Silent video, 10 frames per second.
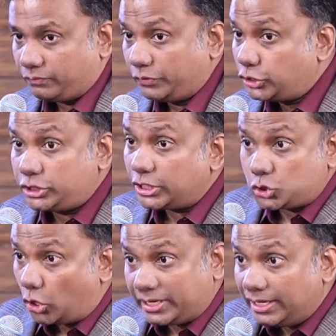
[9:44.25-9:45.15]
which is
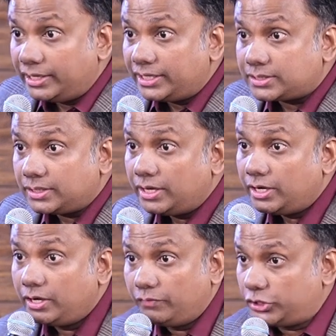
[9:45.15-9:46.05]
just not healings,
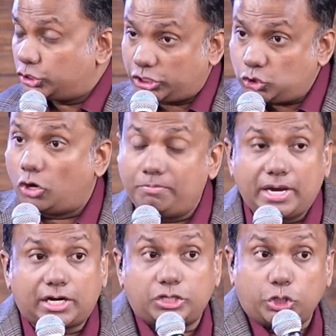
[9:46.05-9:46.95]
which is just not
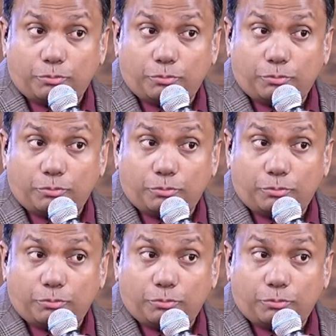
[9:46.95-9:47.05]
miracles.